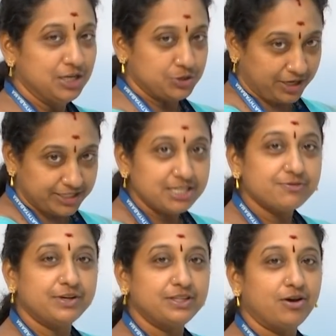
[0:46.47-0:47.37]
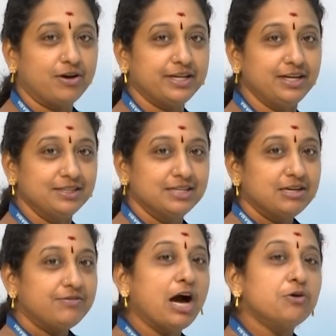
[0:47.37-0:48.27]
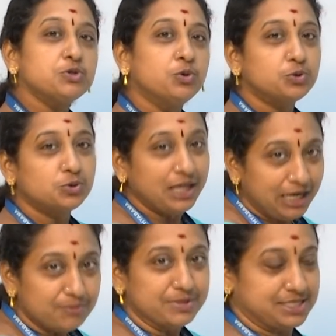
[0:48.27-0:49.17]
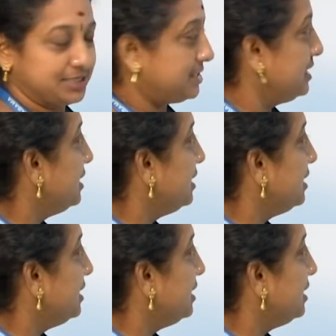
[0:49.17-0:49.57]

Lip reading: To identify the order, we have to go through the limits.